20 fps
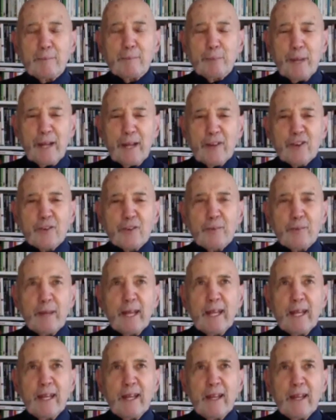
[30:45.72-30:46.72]
brings
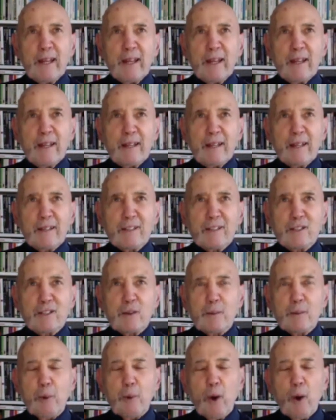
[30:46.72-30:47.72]
me
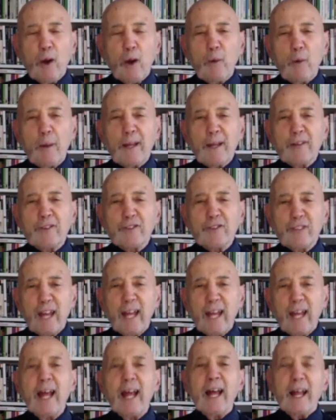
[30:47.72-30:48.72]
to a point where we can
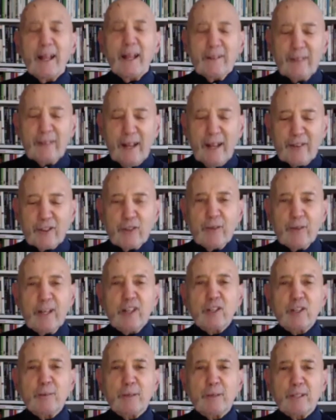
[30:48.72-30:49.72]
say that's a
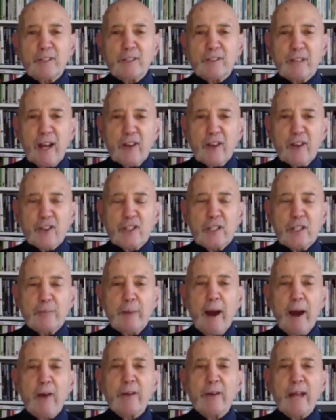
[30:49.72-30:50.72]
reasonable discussion
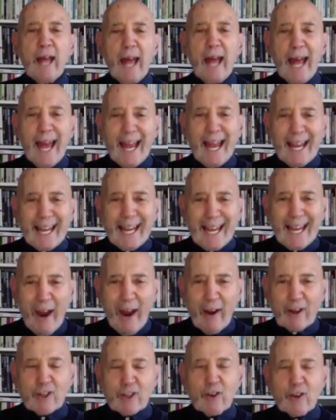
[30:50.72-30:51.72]
about
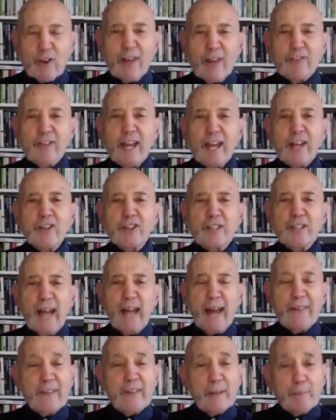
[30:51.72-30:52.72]
characterization
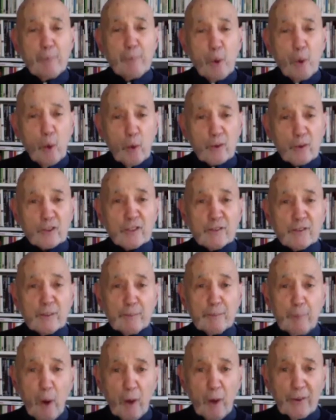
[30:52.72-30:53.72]
and the importance of the
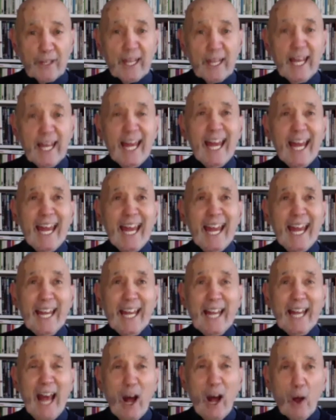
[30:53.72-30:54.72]
body
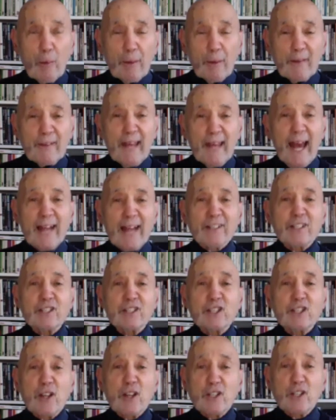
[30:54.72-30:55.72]
in helping the actor
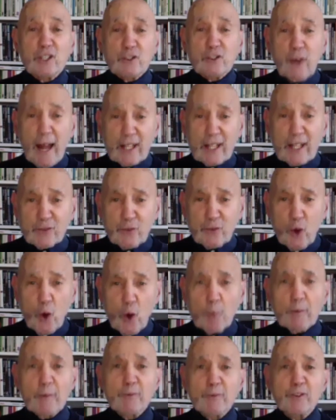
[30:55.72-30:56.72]
to
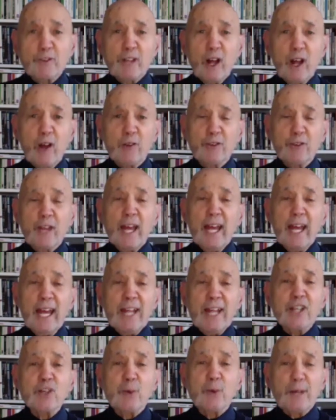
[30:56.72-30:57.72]
transform themselves
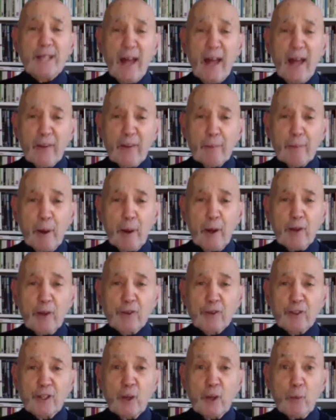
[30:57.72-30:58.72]
into another
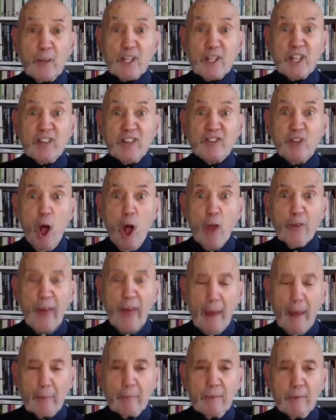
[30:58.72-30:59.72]
person, which is not
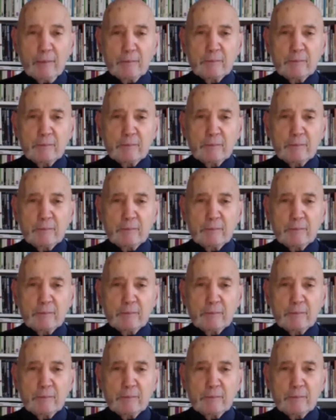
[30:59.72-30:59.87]
them.